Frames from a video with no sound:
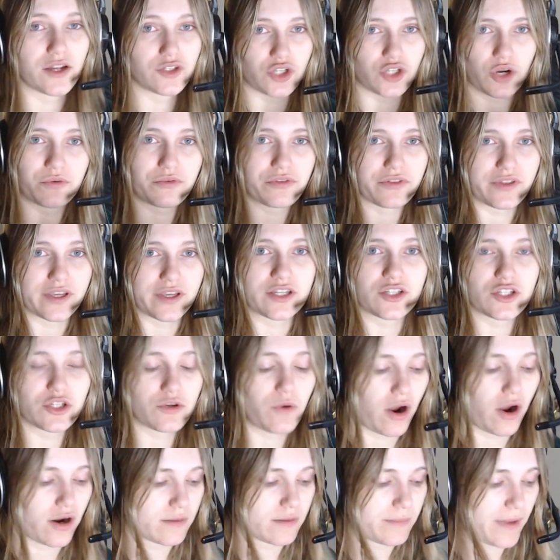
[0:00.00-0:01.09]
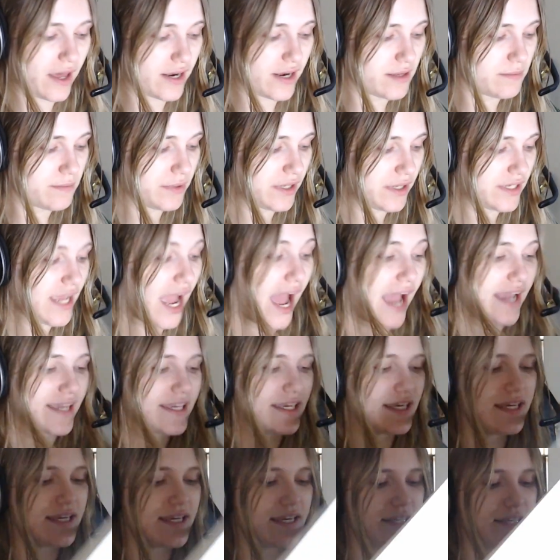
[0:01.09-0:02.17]
Don't think too hard about it. But yeah,
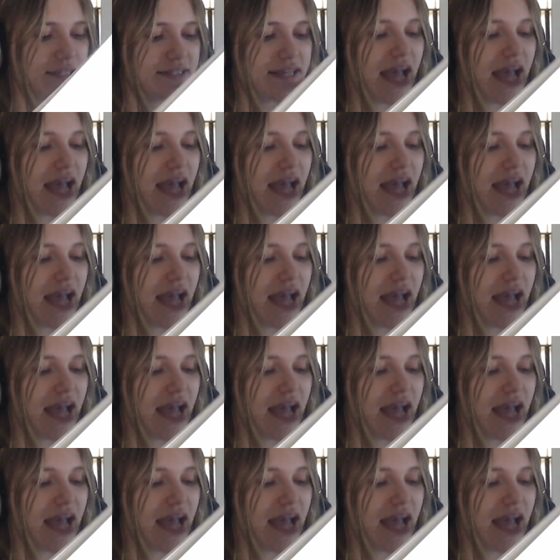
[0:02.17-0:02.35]
he